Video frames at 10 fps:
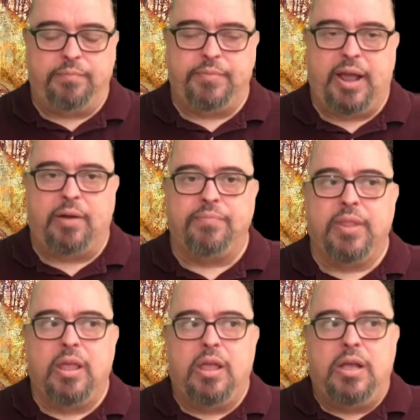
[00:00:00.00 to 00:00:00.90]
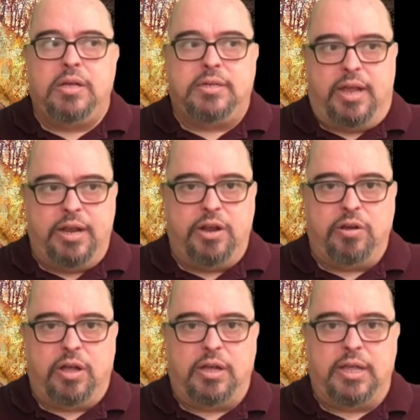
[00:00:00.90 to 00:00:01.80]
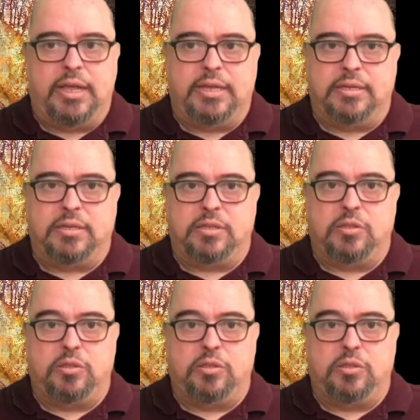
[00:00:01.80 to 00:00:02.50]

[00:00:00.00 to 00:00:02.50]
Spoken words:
Now, Tionoga is